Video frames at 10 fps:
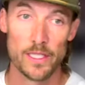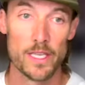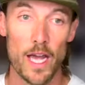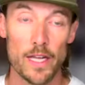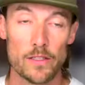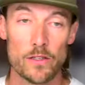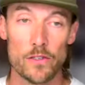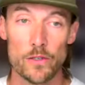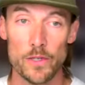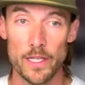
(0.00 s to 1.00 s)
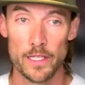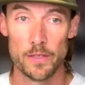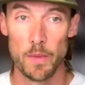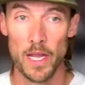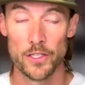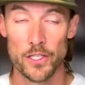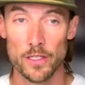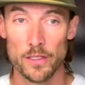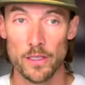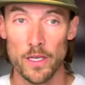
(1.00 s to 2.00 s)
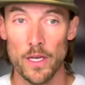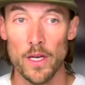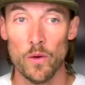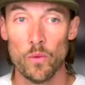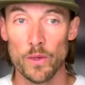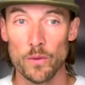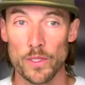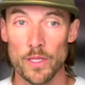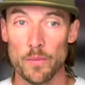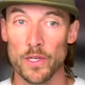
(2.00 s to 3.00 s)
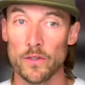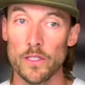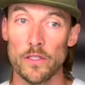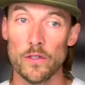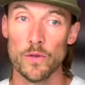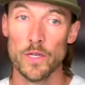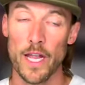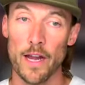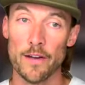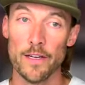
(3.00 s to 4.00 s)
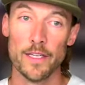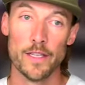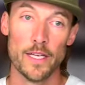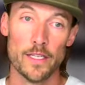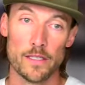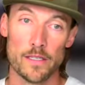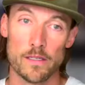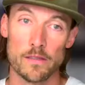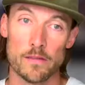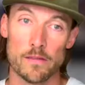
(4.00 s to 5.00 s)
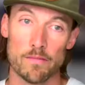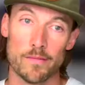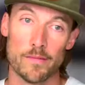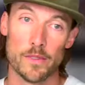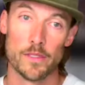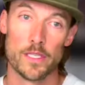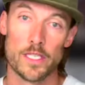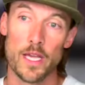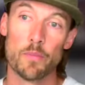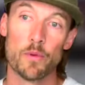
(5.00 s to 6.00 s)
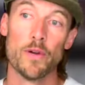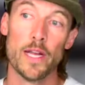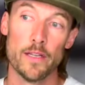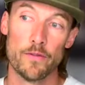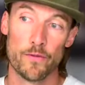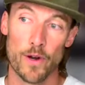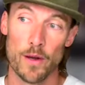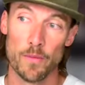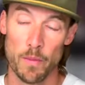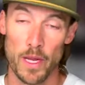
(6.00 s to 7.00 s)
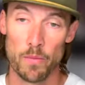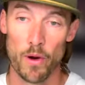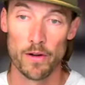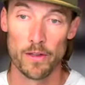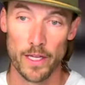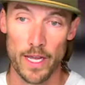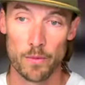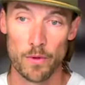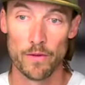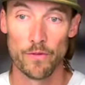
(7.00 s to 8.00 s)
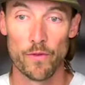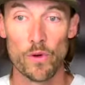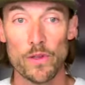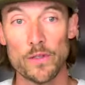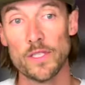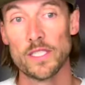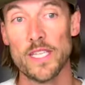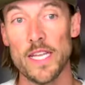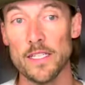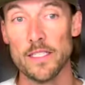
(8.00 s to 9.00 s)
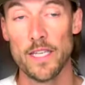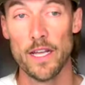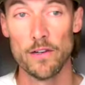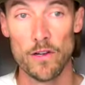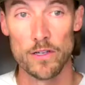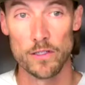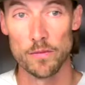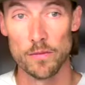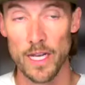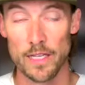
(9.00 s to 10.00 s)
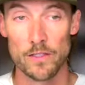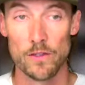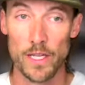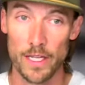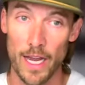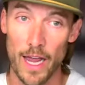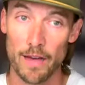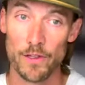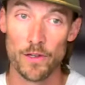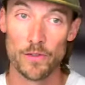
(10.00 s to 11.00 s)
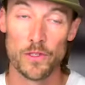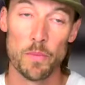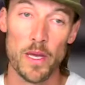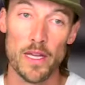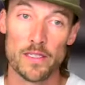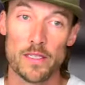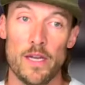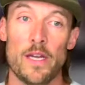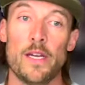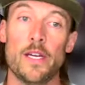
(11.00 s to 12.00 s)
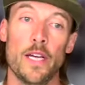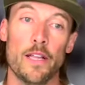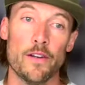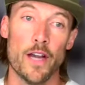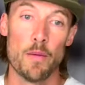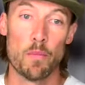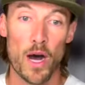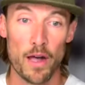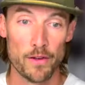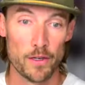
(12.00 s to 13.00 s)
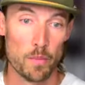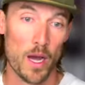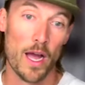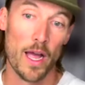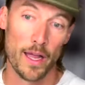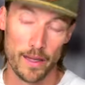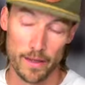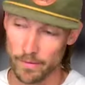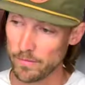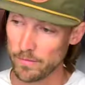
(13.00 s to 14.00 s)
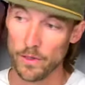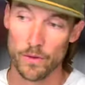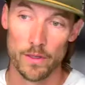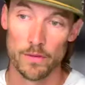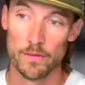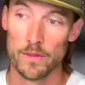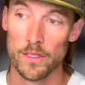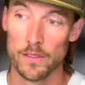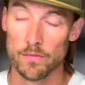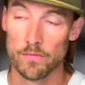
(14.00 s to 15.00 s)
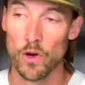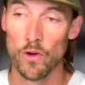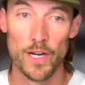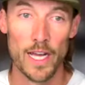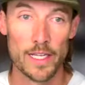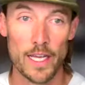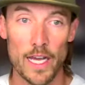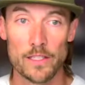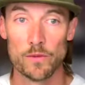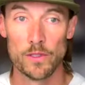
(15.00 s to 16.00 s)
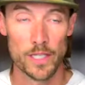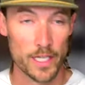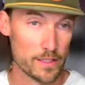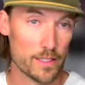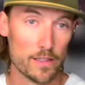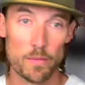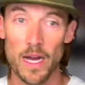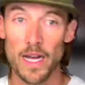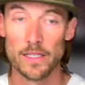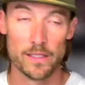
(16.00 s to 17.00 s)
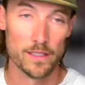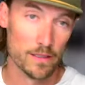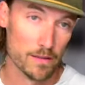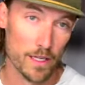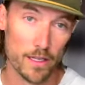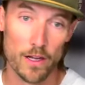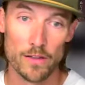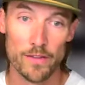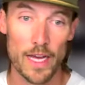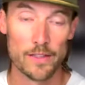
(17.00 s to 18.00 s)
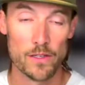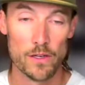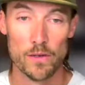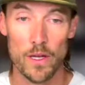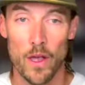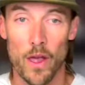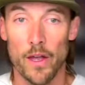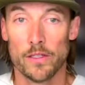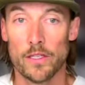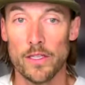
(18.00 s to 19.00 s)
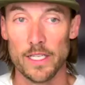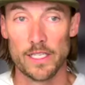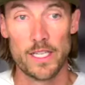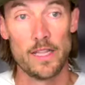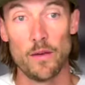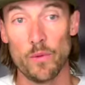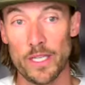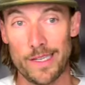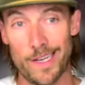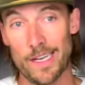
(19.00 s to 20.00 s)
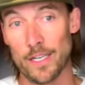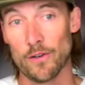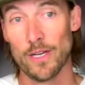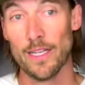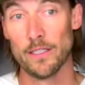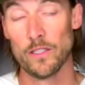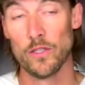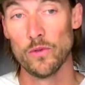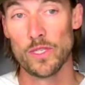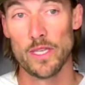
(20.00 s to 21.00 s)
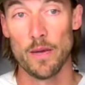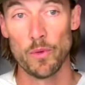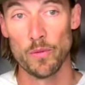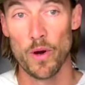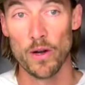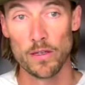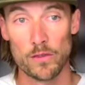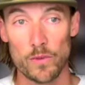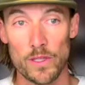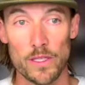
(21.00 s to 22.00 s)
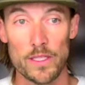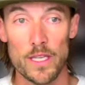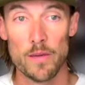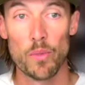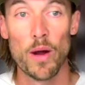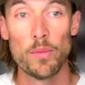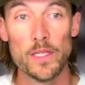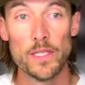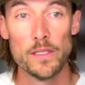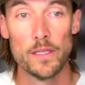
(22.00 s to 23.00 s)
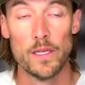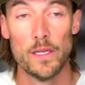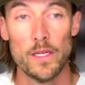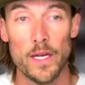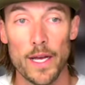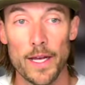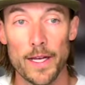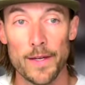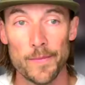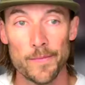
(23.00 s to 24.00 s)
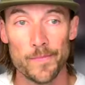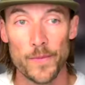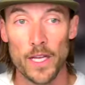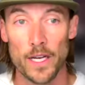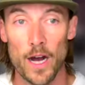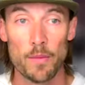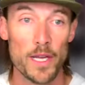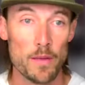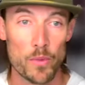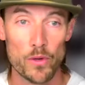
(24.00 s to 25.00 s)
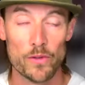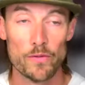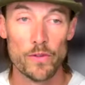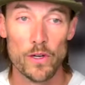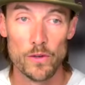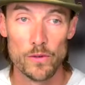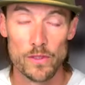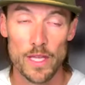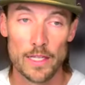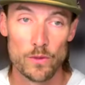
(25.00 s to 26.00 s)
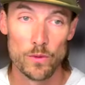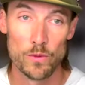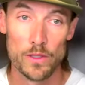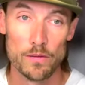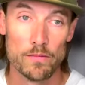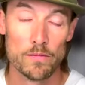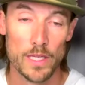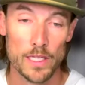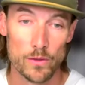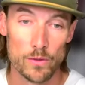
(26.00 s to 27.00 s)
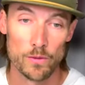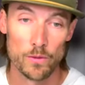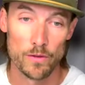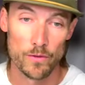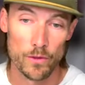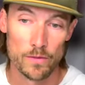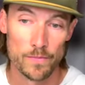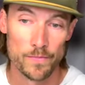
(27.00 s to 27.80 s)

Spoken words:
sites or doing an expansion, we will typically do an area that is separated from the main part of the campground for those extended stay or long-term guests, so they can have their own space and they're not bothered by, you know, the overnight guests with their kids on their bikes and all of that. So to the extent that we can kind of create two separate parks within the same property, that accommodate both of those. That's what we work for.